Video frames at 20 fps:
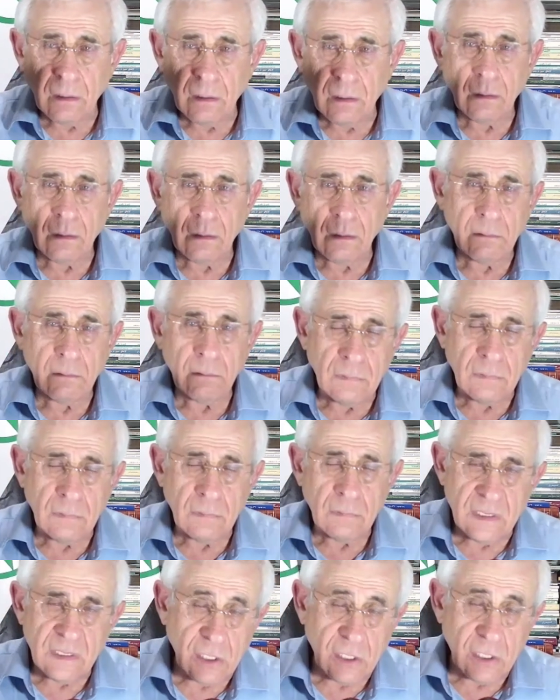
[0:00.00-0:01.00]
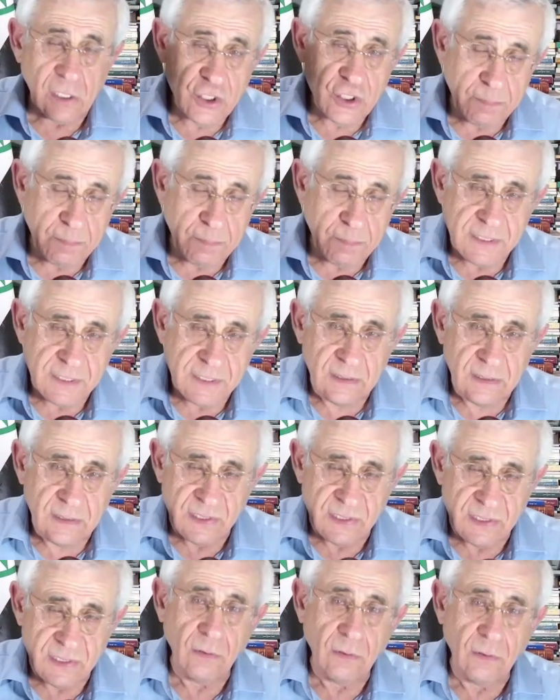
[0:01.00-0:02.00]
Israeli ships in the sea,
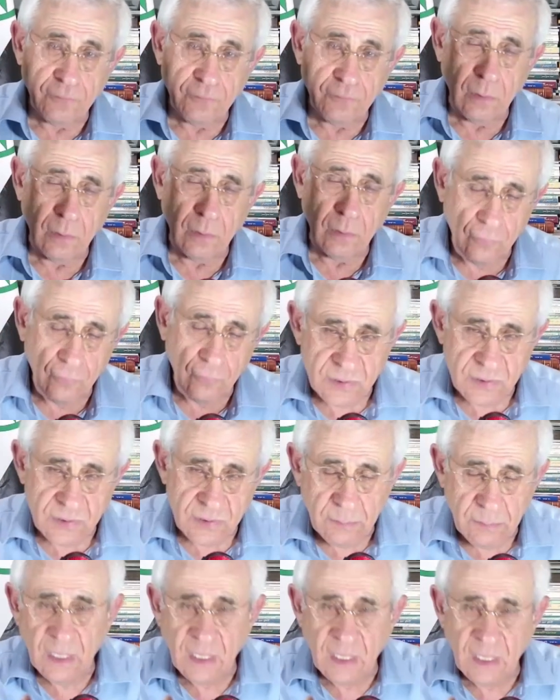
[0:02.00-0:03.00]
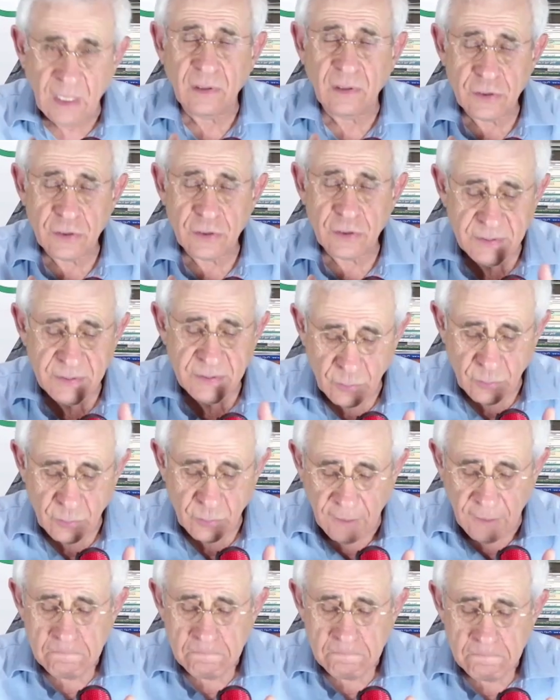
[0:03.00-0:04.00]
of course, military ships as well.
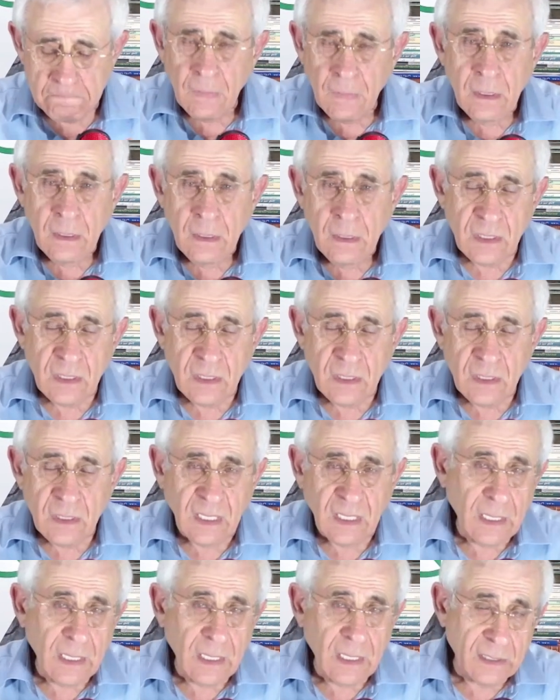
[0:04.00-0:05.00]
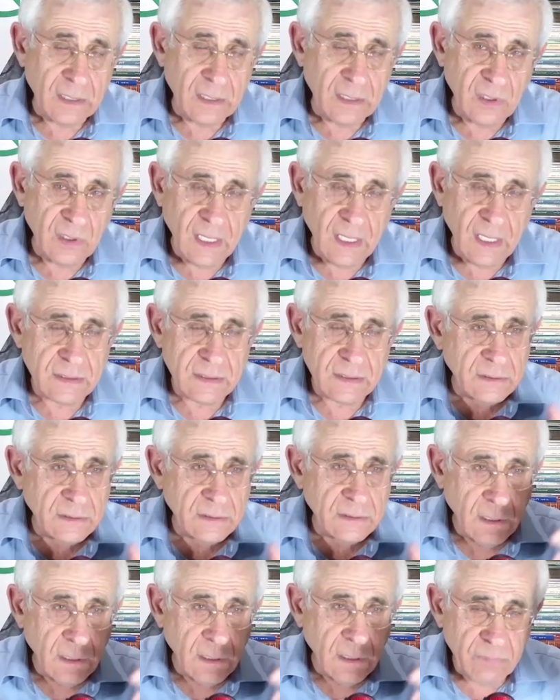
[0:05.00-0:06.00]
They can act against
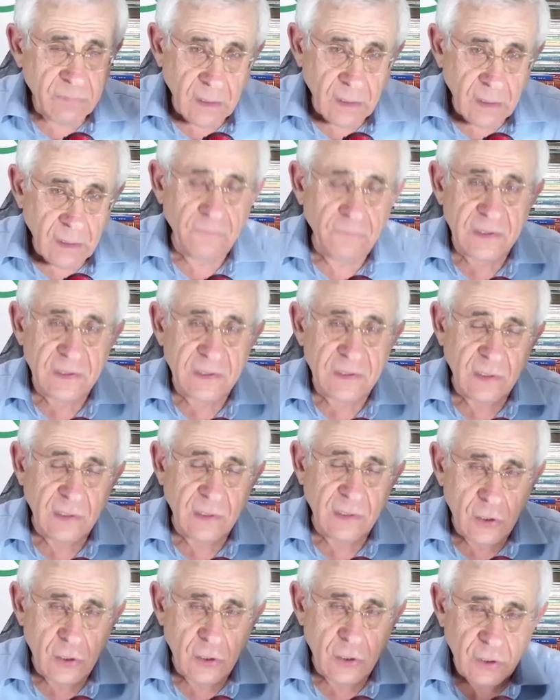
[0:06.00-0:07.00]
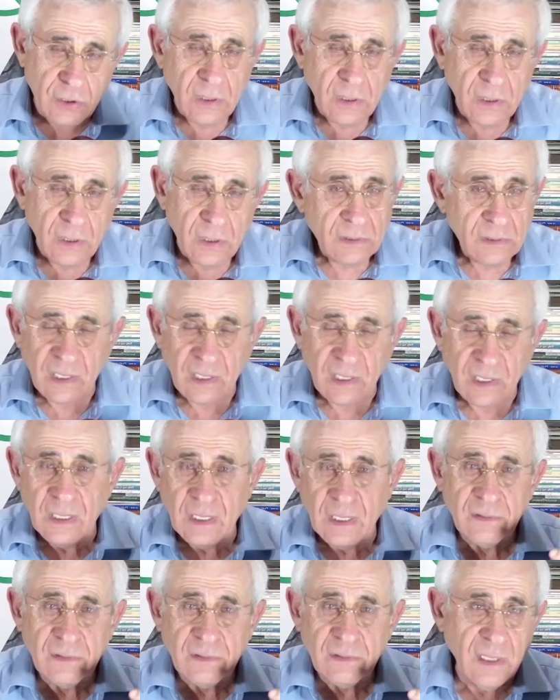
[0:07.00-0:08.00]
infrastructure. They can act
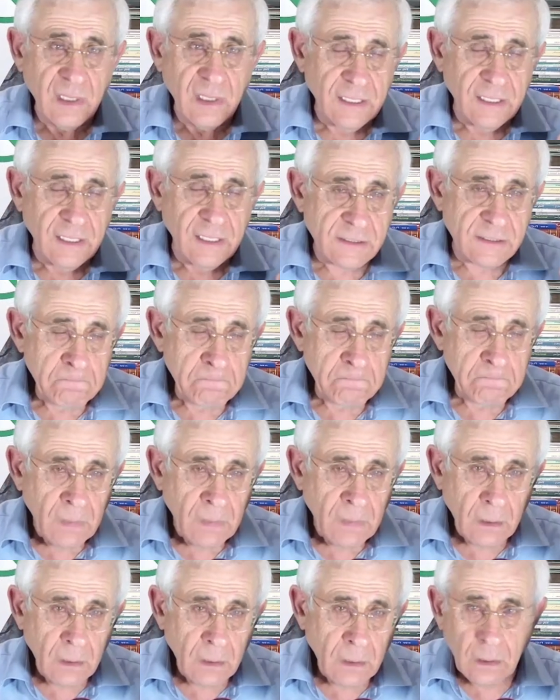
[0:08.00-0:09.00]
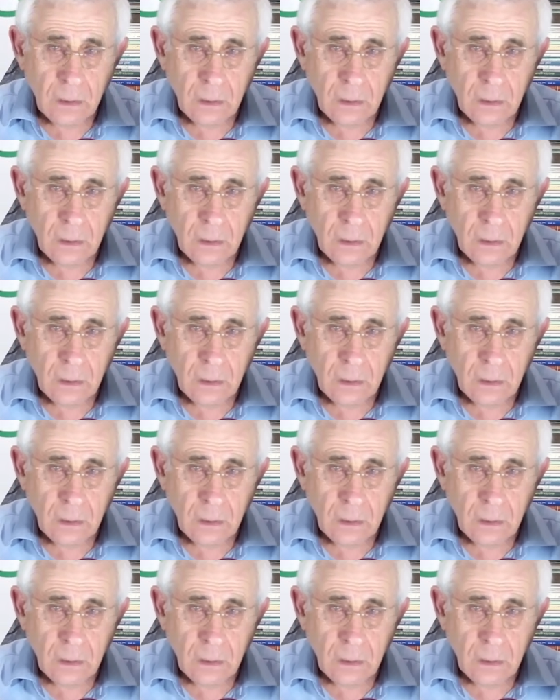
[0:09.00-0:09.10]
against air